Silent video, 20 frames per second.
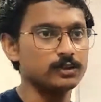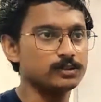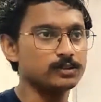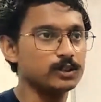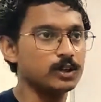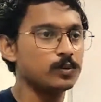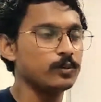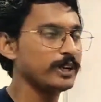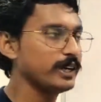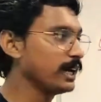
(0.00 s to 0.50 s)

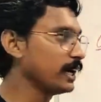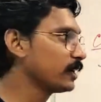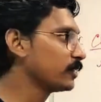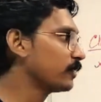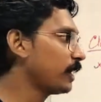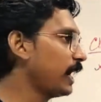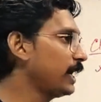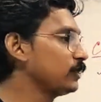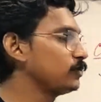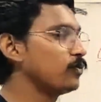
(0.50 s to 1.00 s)
So we
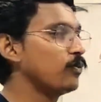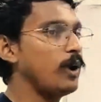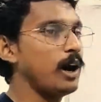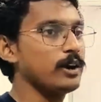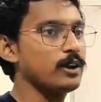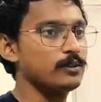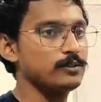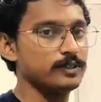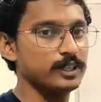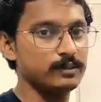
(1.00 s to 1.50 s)
can write
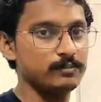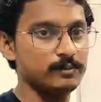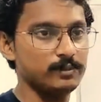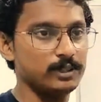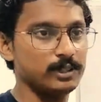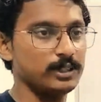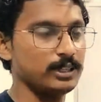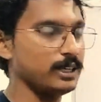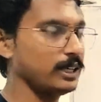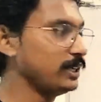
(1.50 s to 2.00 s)
one of them
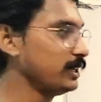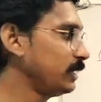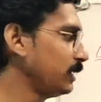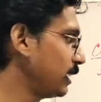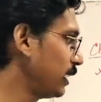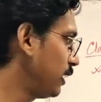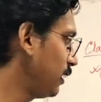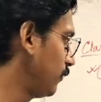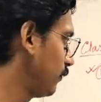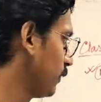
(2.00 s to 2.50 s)
in
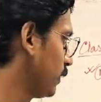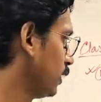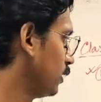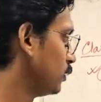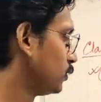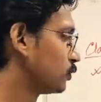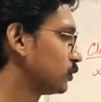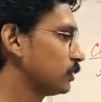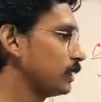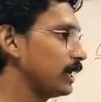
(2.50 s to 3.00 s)
there
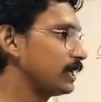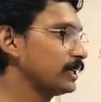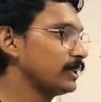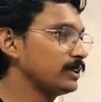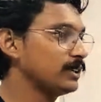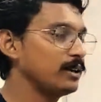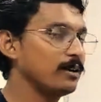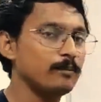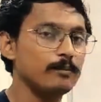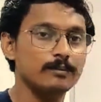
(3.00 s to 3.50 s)
so that
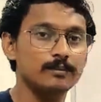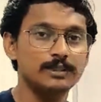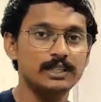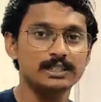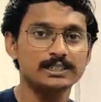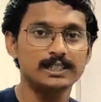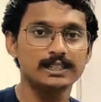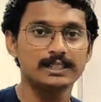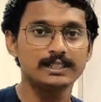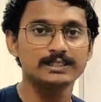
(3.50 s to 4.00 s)

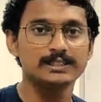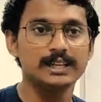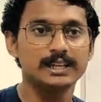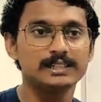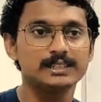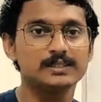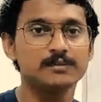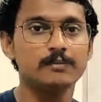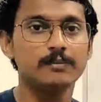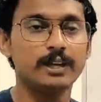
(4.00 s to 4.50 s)
the sentence
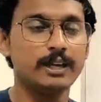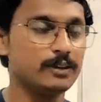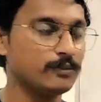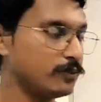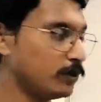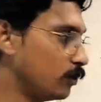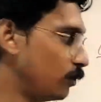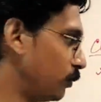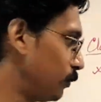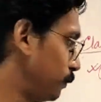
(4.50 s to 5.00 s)
gets
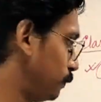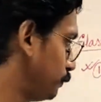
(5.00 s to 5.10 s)
meaningful.